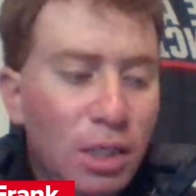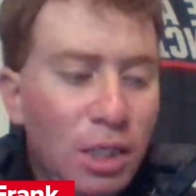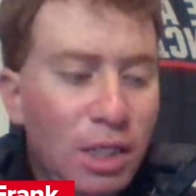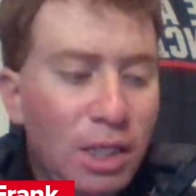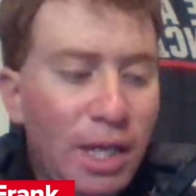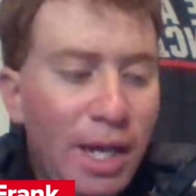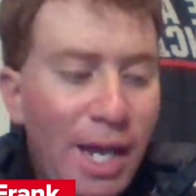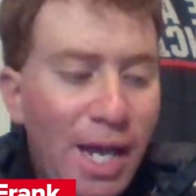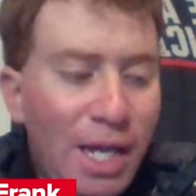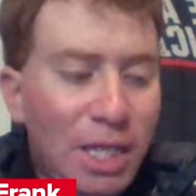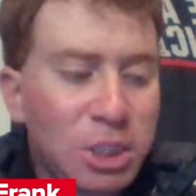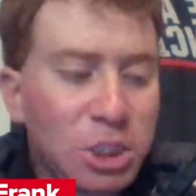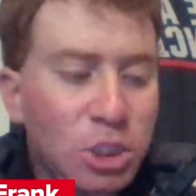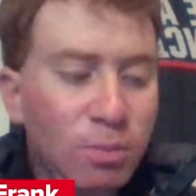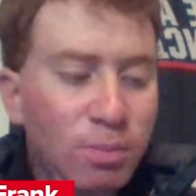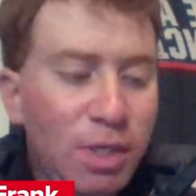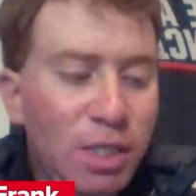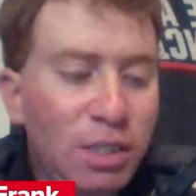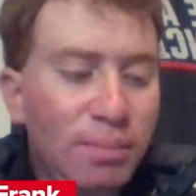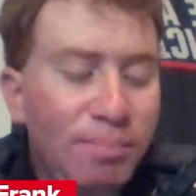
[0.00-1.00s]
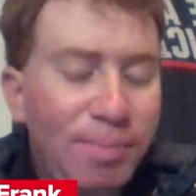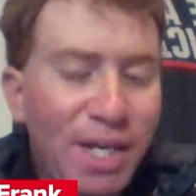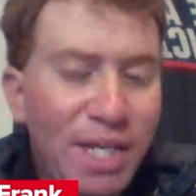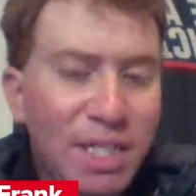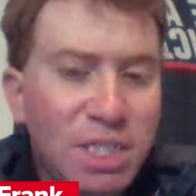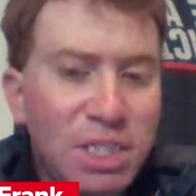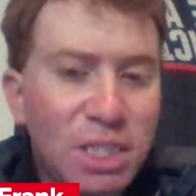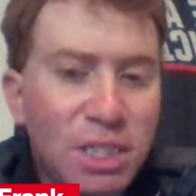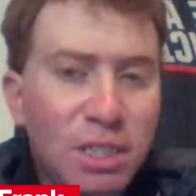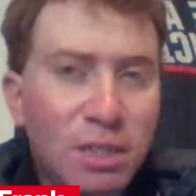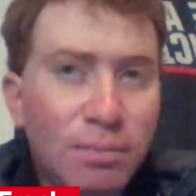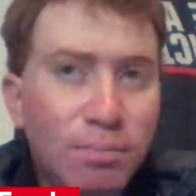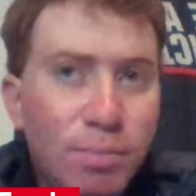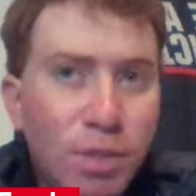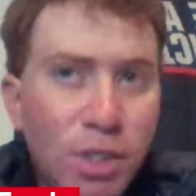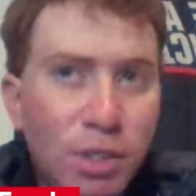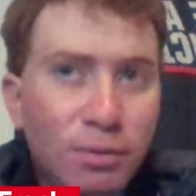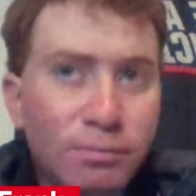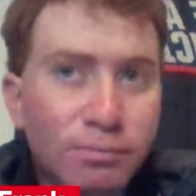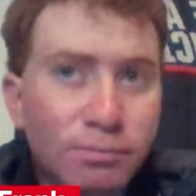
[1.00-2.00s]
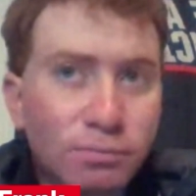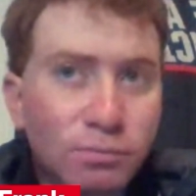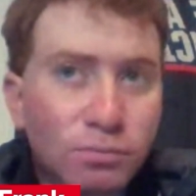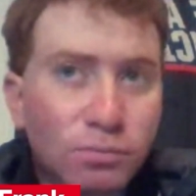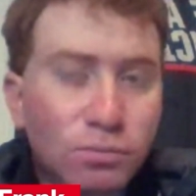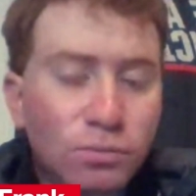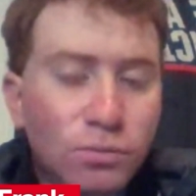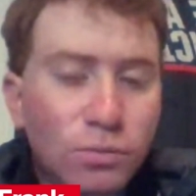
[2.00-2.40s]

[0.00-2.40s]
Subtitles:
It has to be the best it can be.